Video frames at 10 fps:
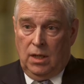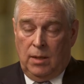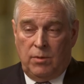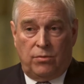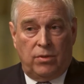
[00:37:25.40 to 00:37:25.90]

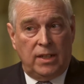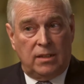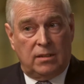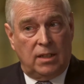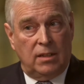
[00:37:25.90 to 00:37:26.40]
I'm afraid
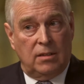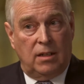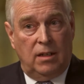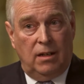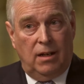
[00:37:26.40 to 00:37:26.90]
to say that
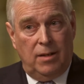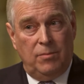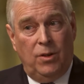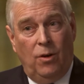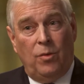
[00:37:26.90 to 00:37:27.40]

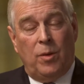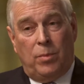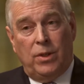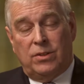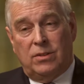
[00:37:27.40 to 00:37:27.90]
I'm not the
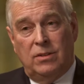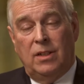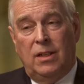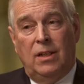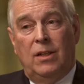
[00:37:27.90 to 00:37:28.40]
person
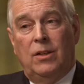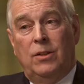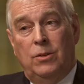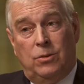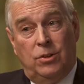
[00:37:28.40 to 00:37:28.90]

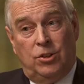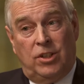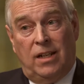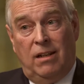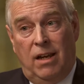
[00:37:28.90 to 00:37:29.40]
who can
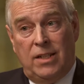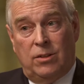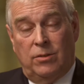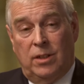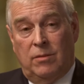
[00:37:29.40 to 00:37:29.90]
shed light
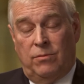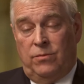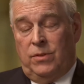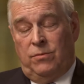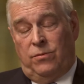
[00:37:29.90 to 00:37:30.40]
on it
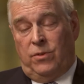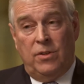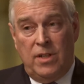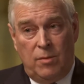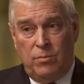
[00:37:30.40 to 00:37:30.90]
for a
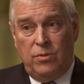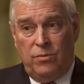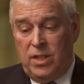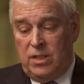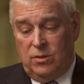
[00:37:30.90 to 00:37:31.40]
number of
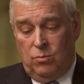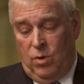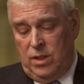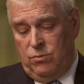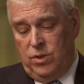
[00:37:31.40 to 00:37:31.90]
reasons,
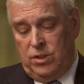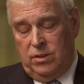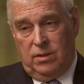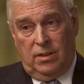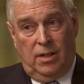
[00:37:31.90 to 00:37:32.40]
one of which
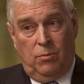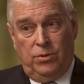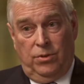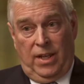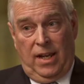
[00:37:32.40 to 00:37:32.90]
is that I
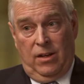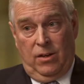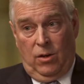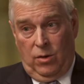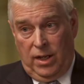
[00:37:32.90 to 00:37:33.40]
wasn't there
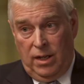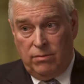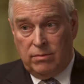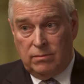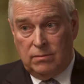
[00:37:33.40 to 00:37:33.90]
long enough.